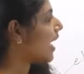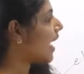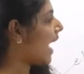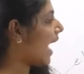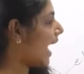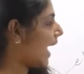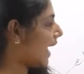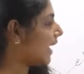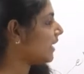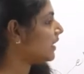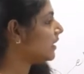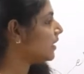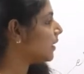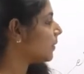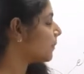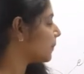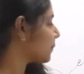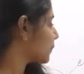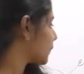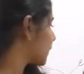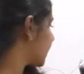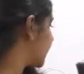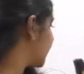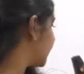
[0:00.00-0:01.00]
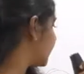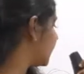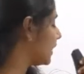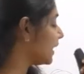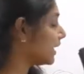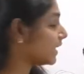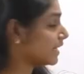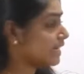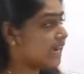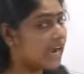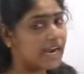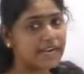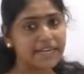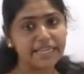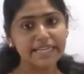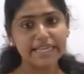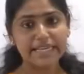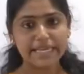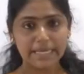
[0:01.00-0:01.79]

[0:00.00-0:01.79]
And uh, regarding